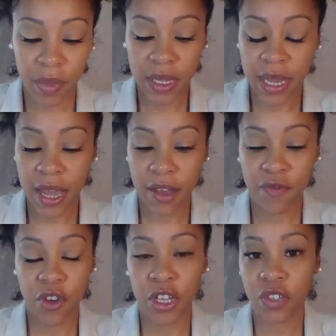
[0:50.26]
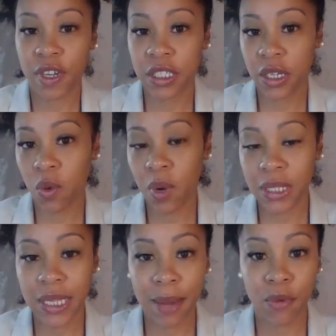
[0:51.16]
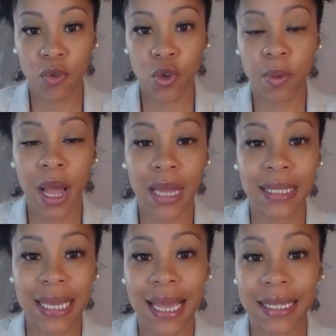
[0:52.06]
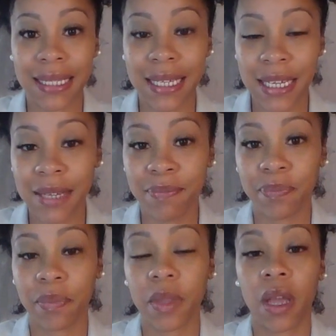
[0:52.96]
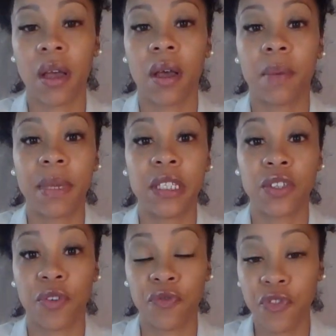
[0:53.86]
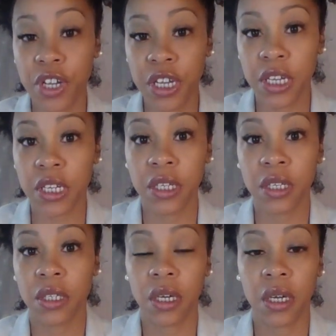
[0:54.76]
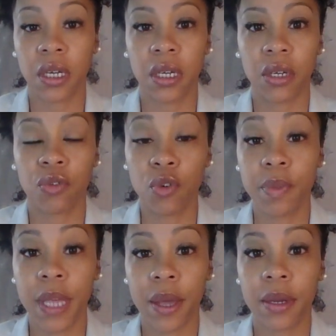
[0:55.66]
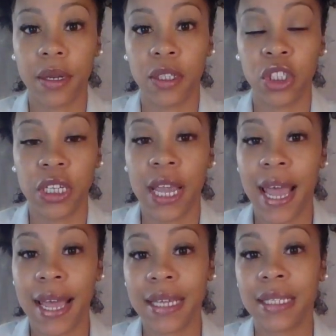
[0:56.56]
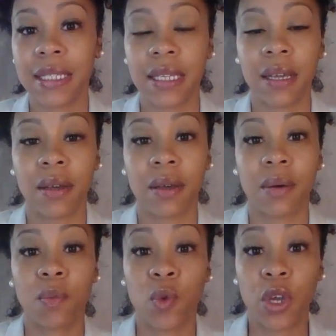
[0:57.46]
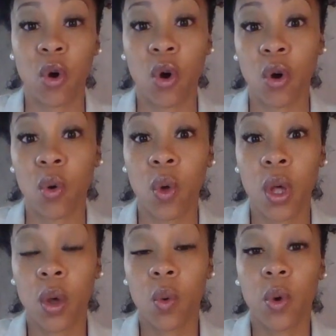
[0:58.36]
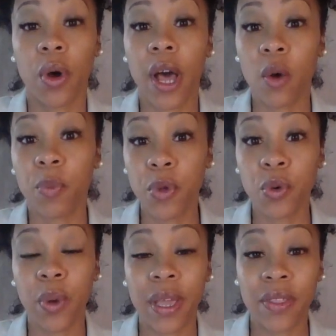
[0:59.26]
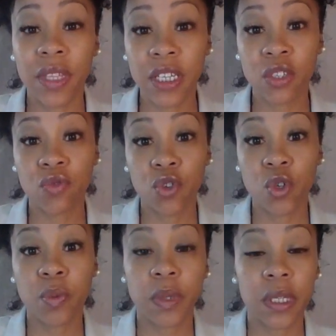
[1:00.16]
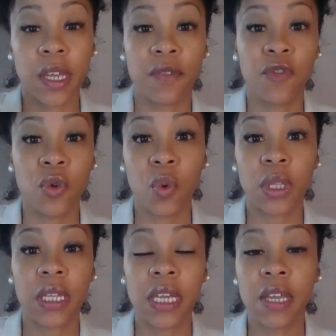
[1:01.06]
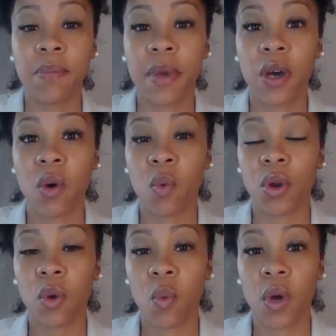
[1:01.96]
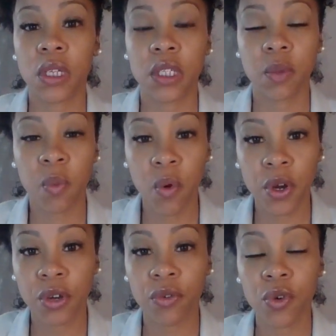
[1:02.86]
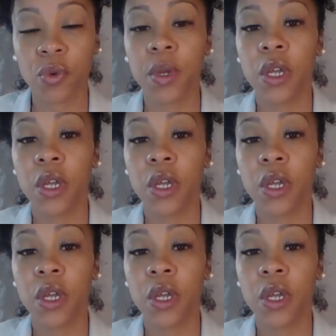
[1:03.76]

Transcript: yeah, if you're interested in the WhatsApp group, contact Dee. It's a free group that she has. We all will help you in these groups. If you want the email one-on-one support group,